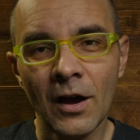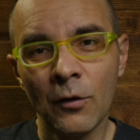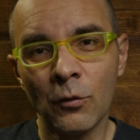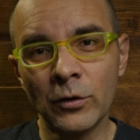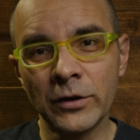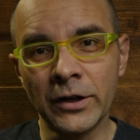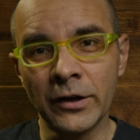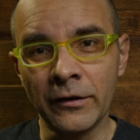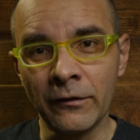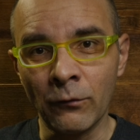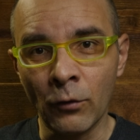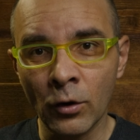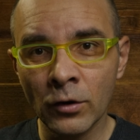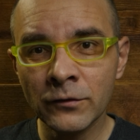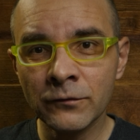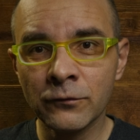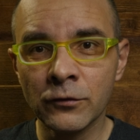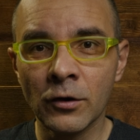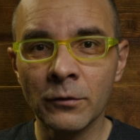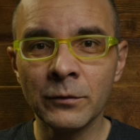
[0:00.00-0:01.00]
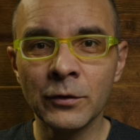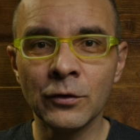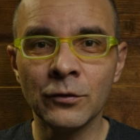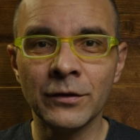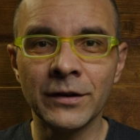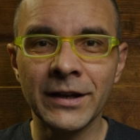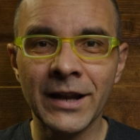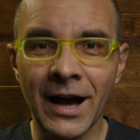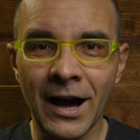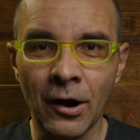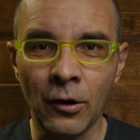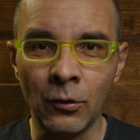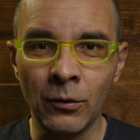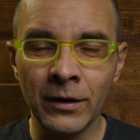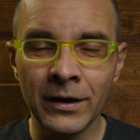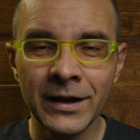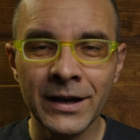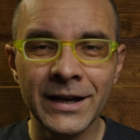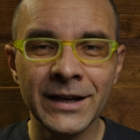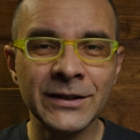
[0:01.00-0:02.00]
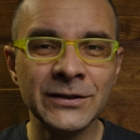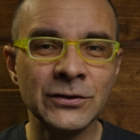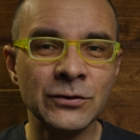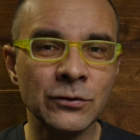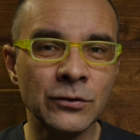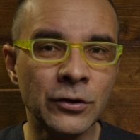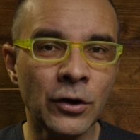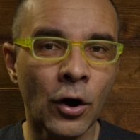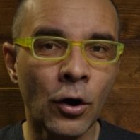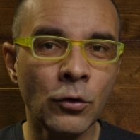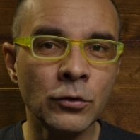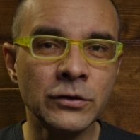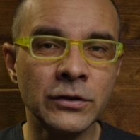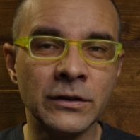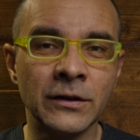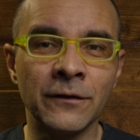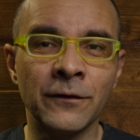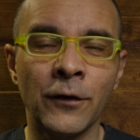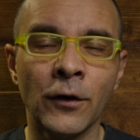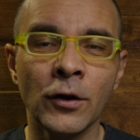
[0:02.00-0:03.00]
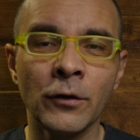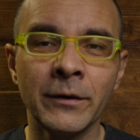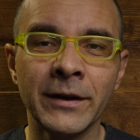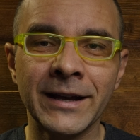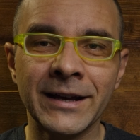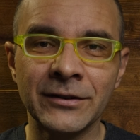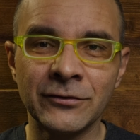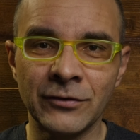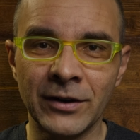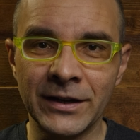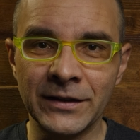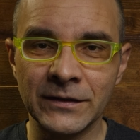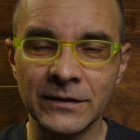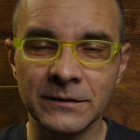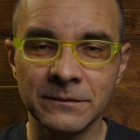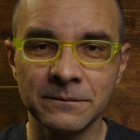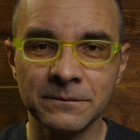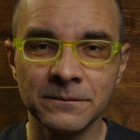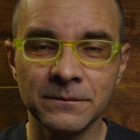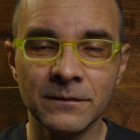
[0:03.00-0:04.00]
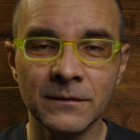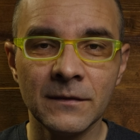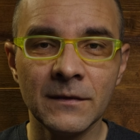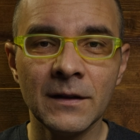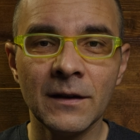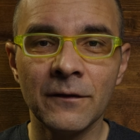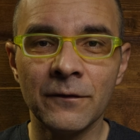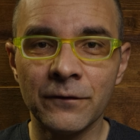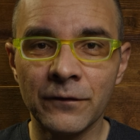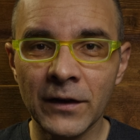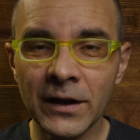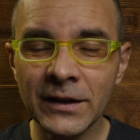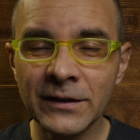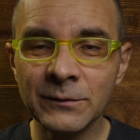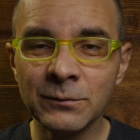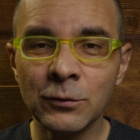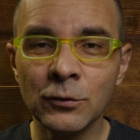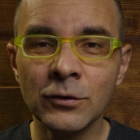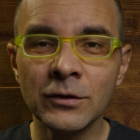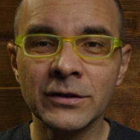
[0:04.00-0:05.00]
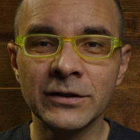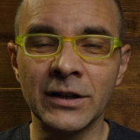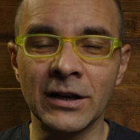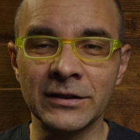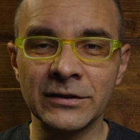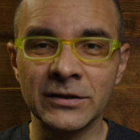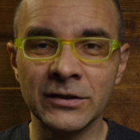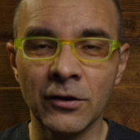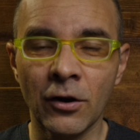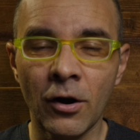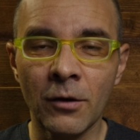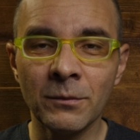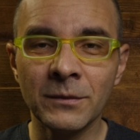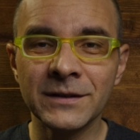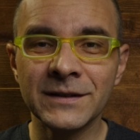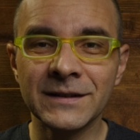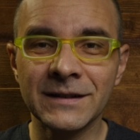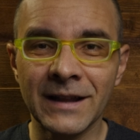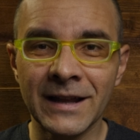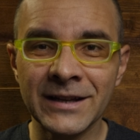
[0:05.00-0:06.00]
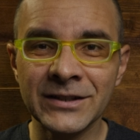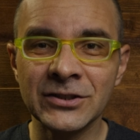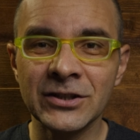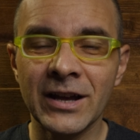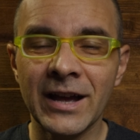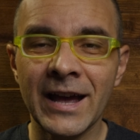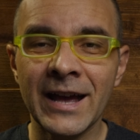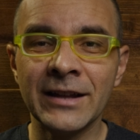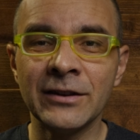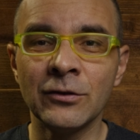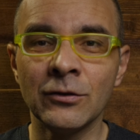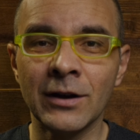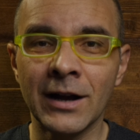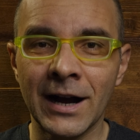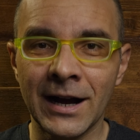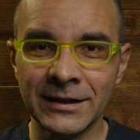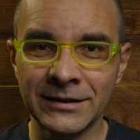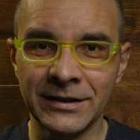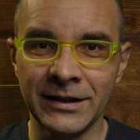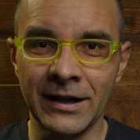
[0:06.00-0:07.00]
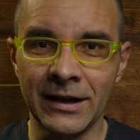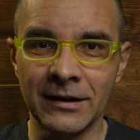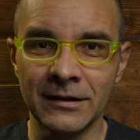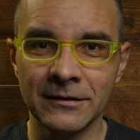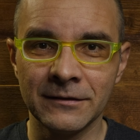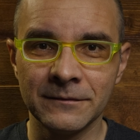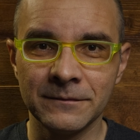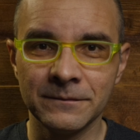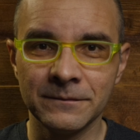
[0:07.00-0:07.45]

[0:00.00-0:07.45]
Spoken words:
What I want from you now is to go to the following address: facebook.com/Educatia.